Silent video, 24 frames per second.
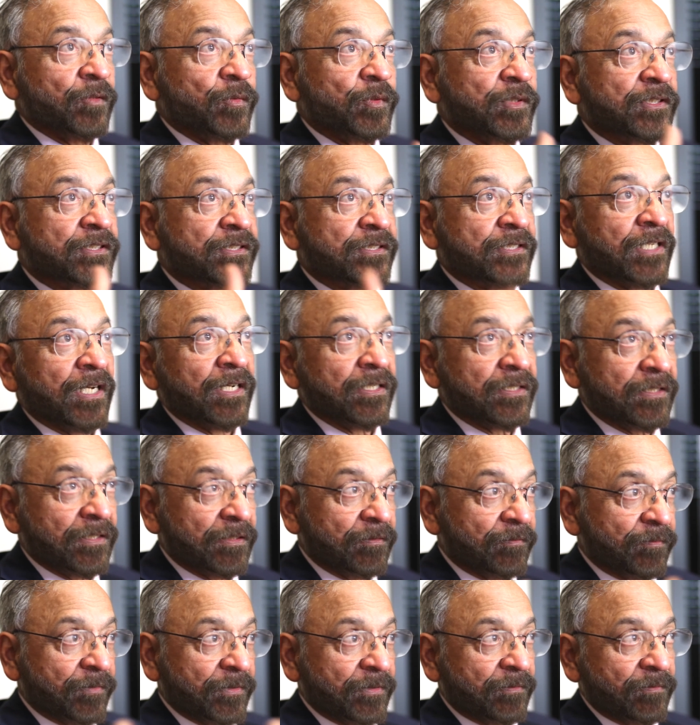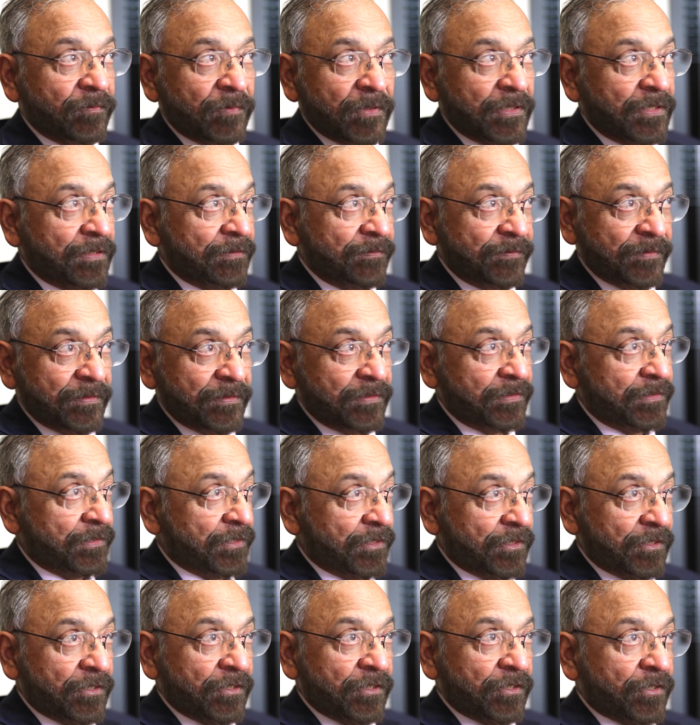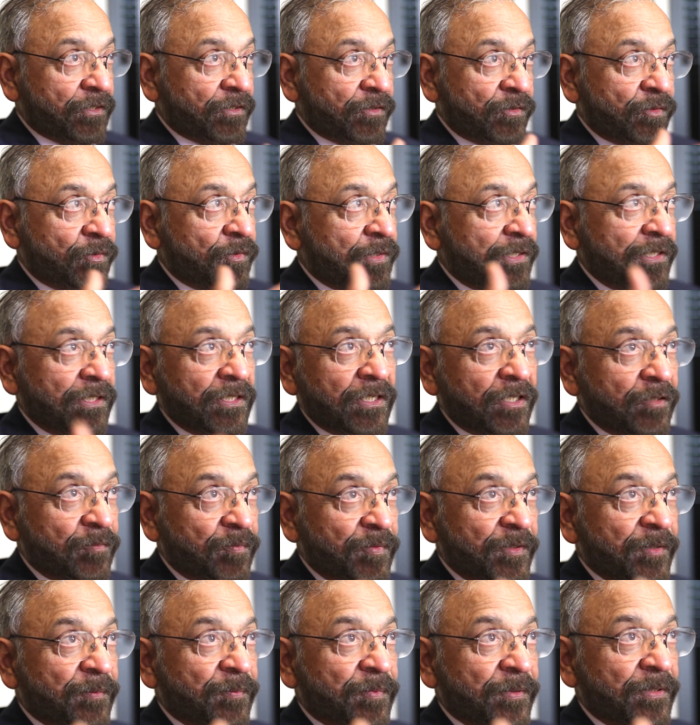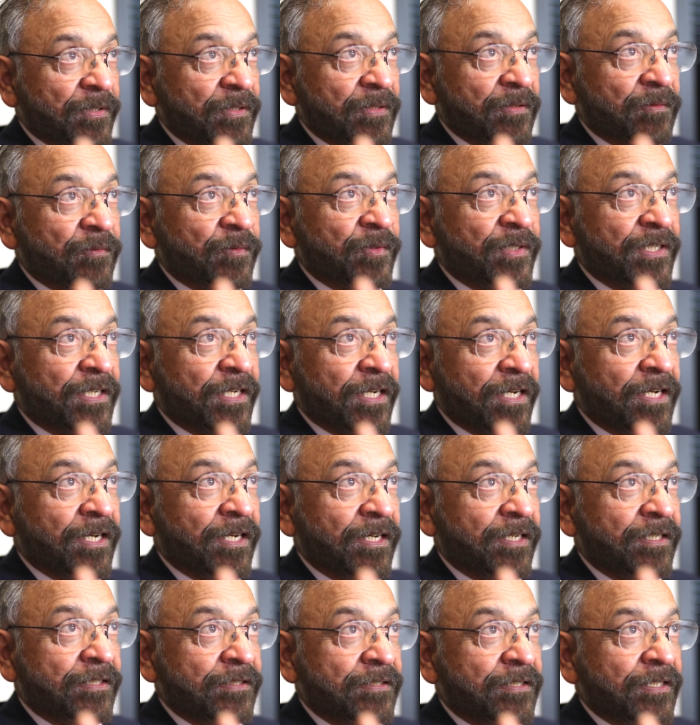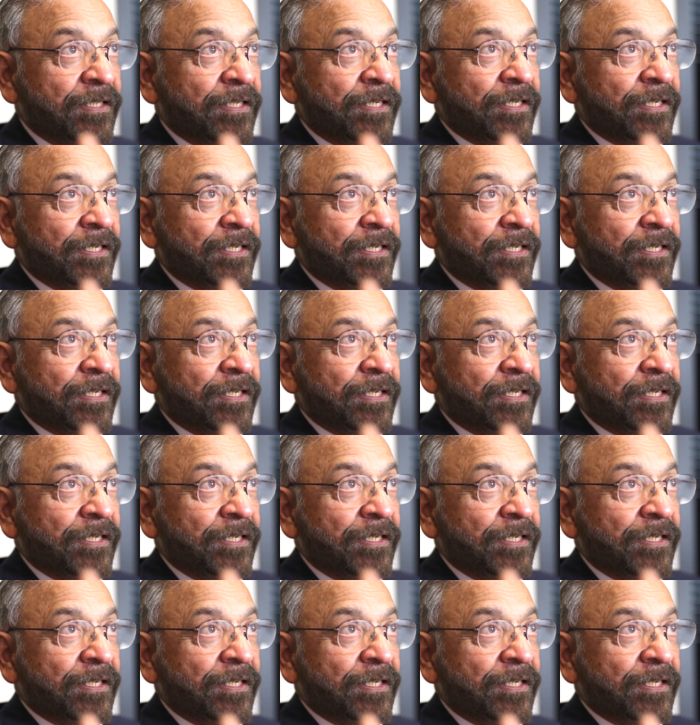We started with whatever 20 odd people we had,